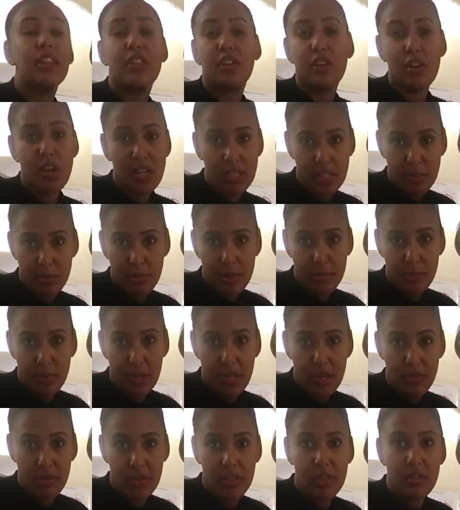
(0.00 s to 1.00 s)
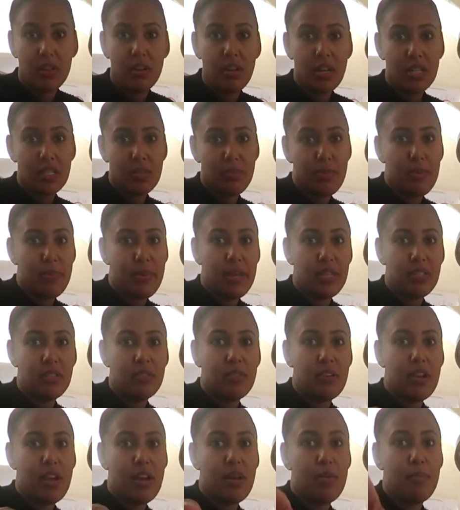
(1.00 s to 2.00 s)
They're not to be played with, they're not to be messed
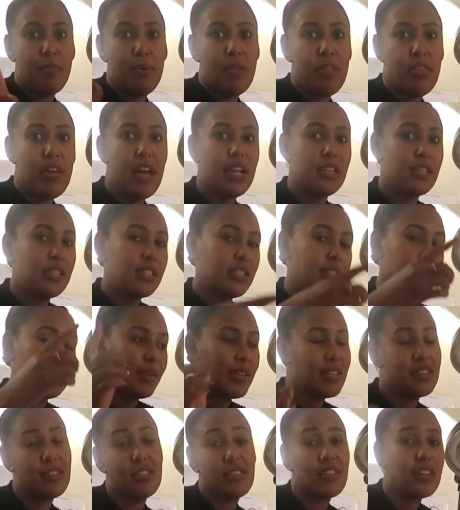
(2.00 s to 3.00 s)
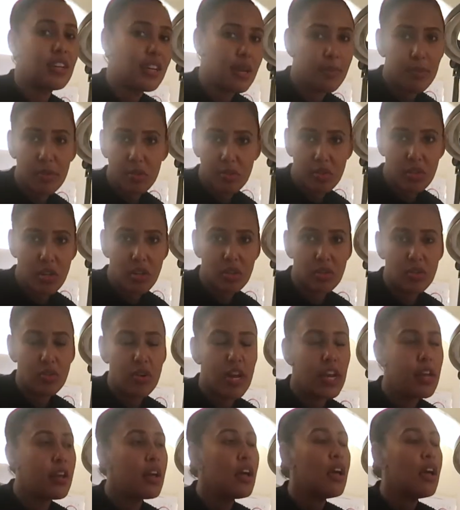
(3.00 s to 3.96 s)
around, but that's because they're gonna get me results, right?